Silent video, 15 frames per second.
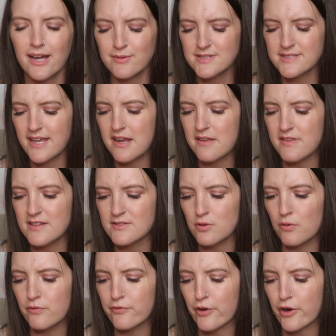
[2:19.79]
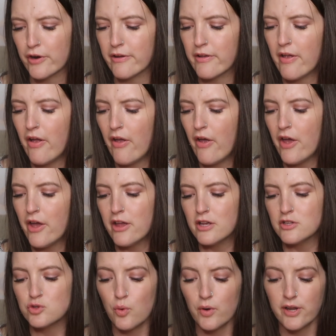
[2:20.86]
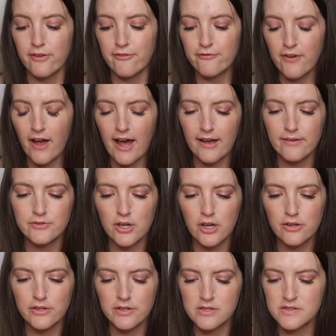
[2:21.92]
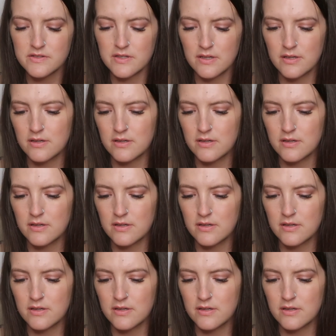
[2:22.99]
I would say, and they sold for $25.